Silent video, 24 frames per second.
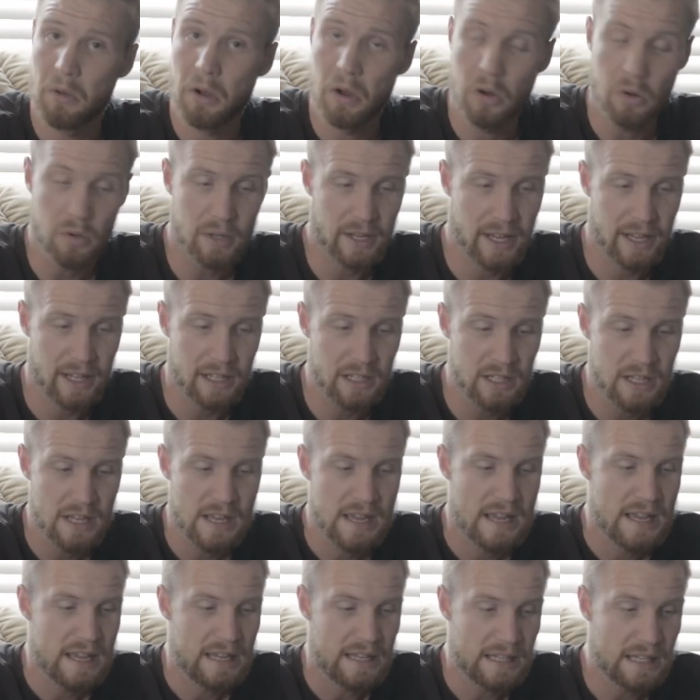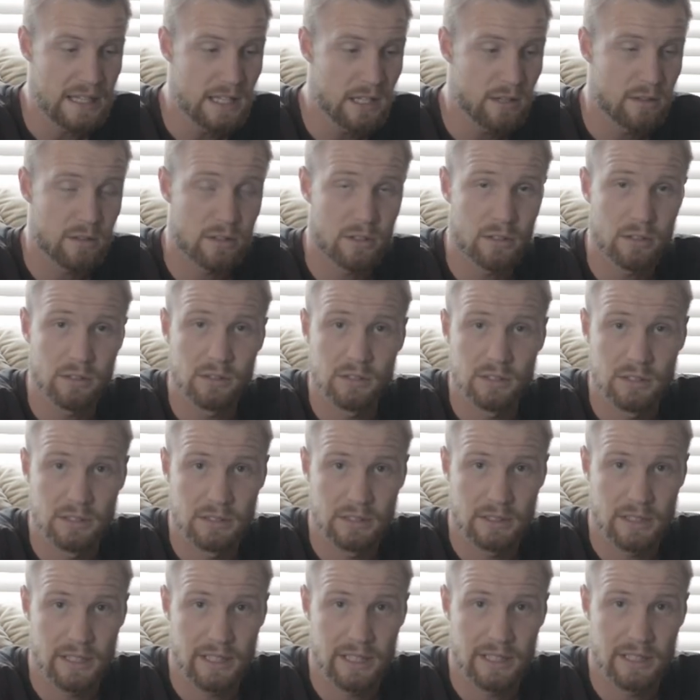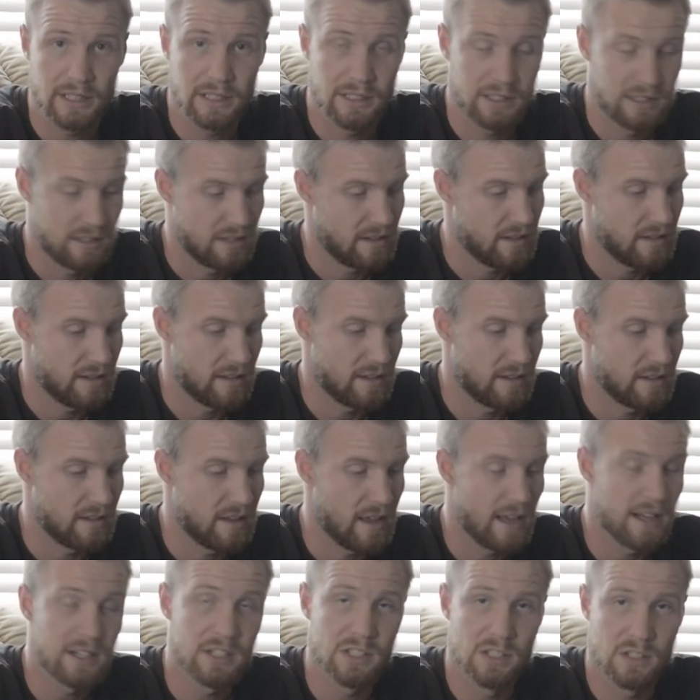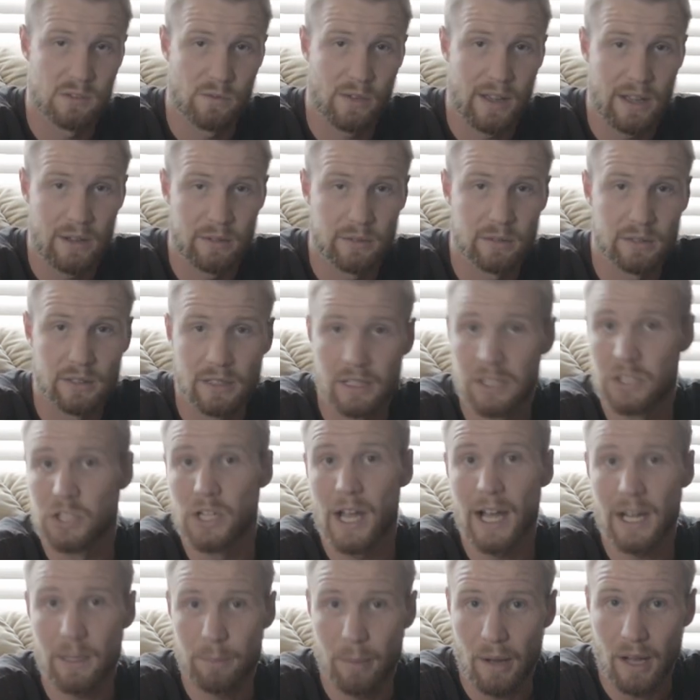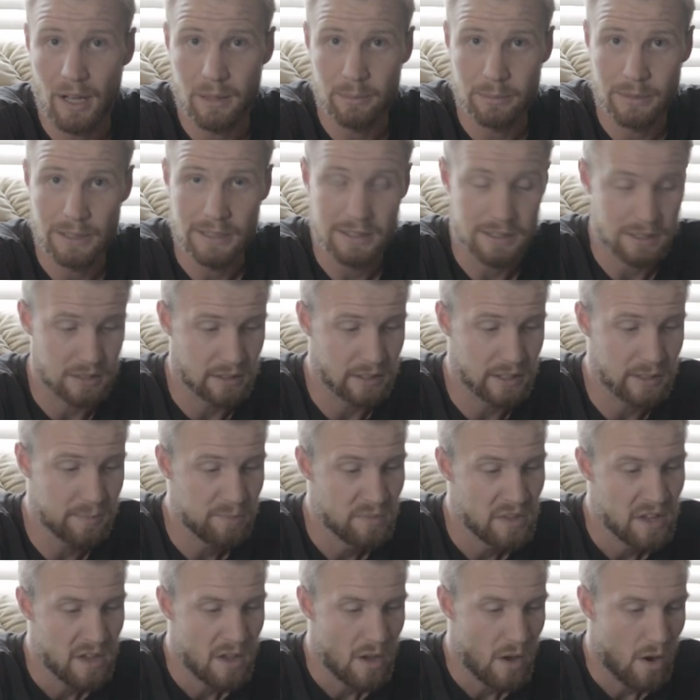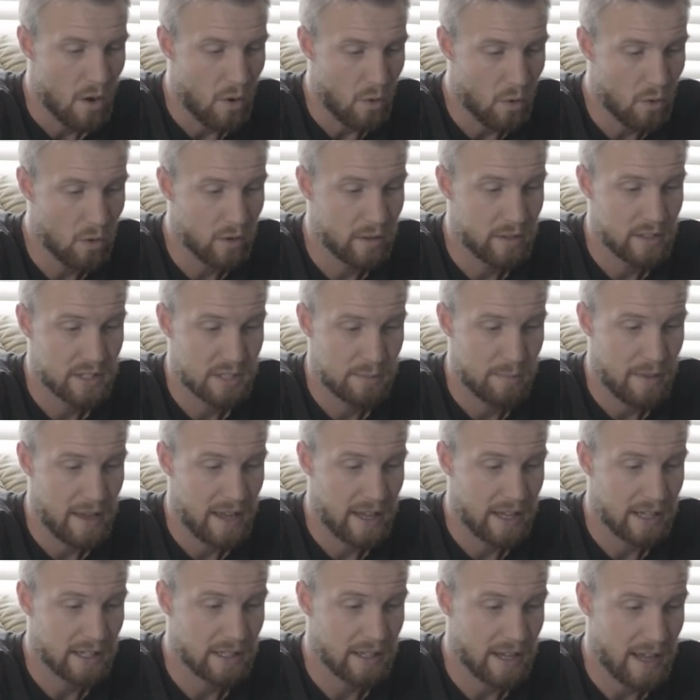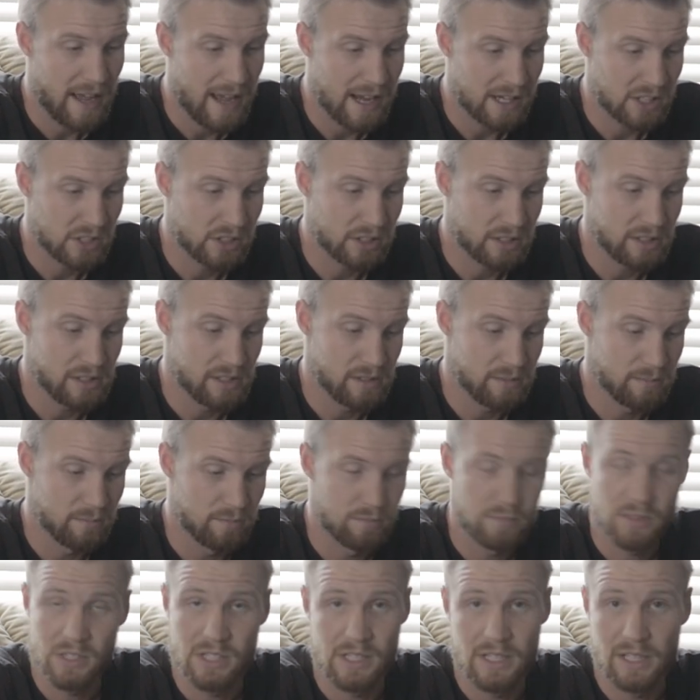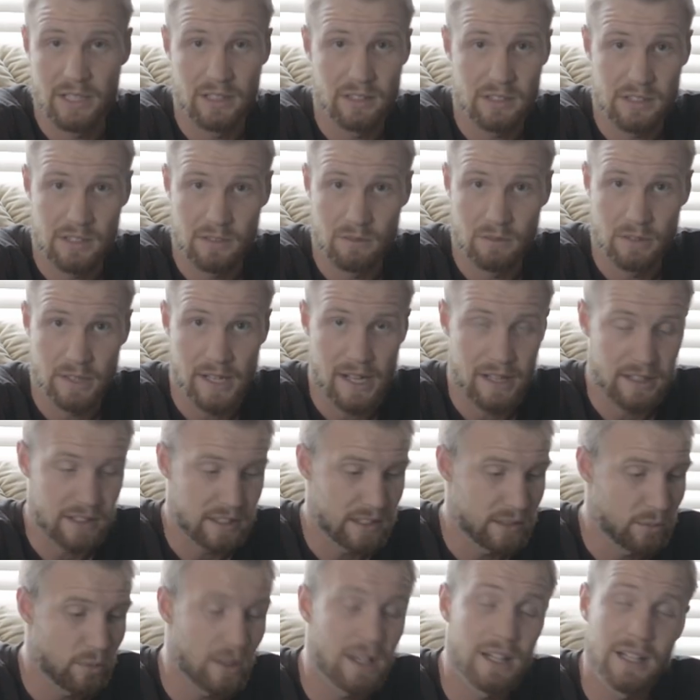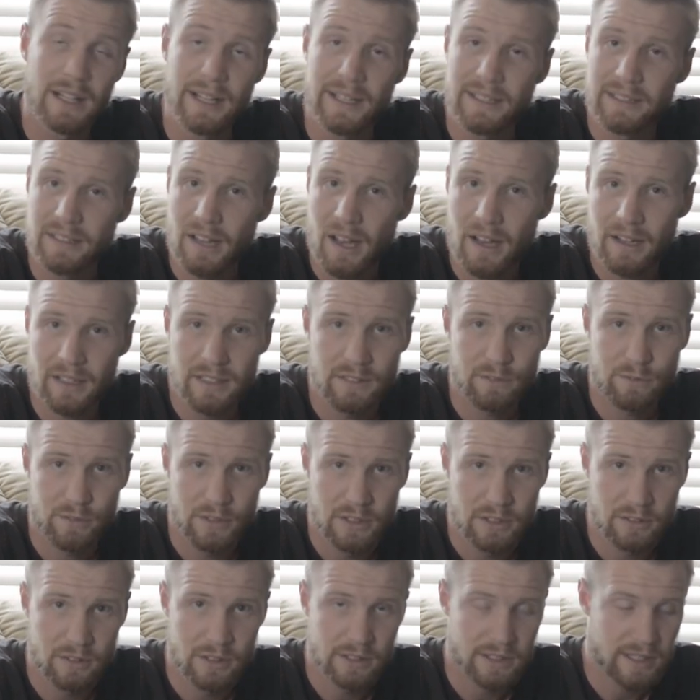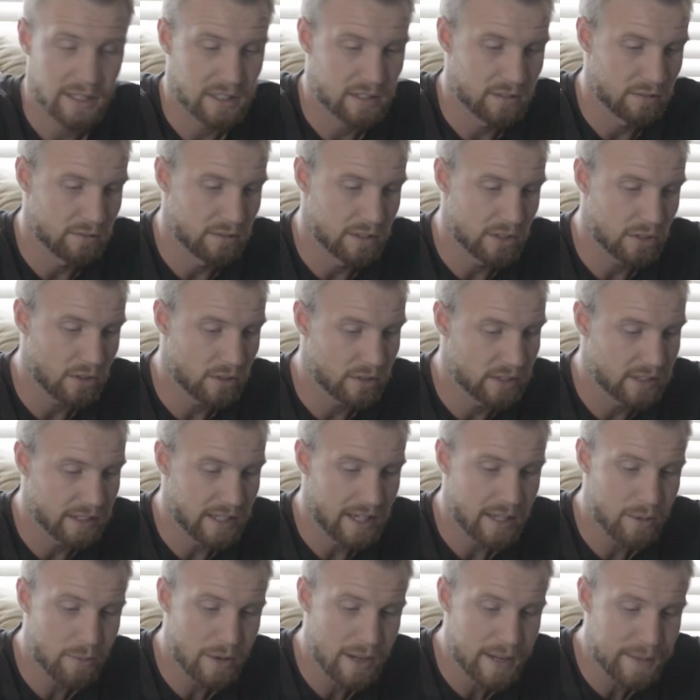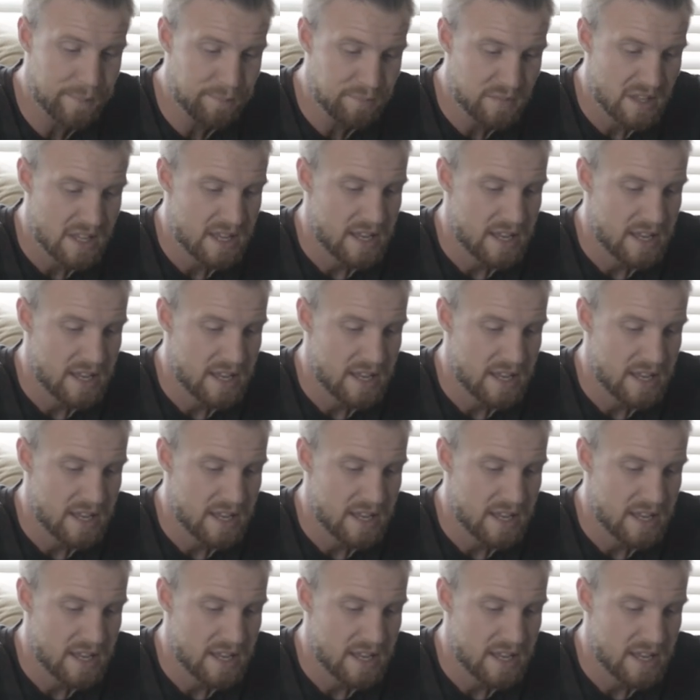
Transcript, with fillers: okay, either like I just found a jackpot basically, or this bag actually stinks in reality. Well, I got it figuring I could return it anyway.